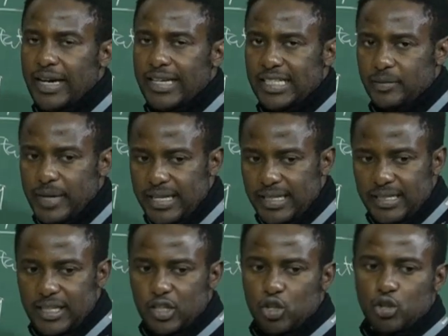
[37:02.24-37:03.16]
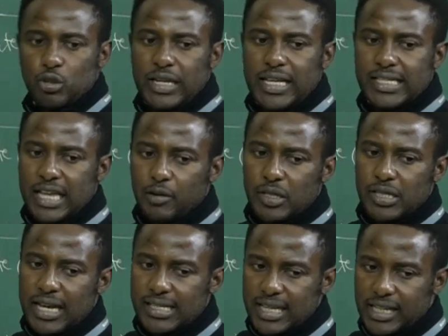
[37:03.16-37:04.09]
that will maximize this. So, let's
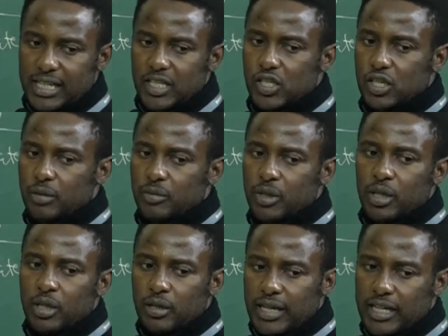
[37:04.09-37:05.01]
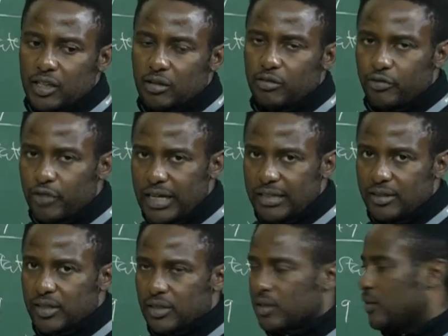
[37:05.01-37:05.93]
start with assigning some random
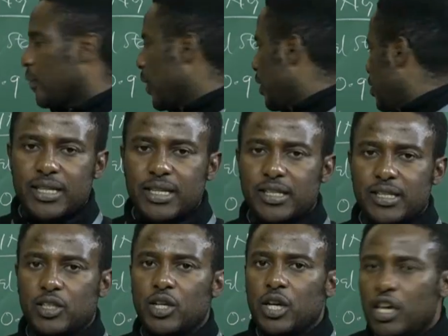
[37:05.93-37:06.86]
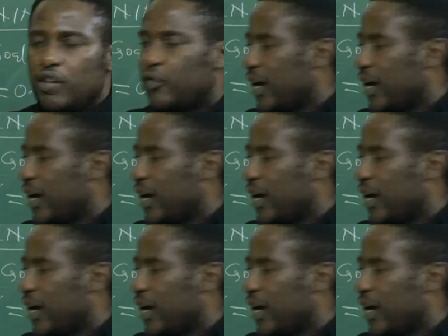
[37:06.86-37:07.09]
values. Now, please listen.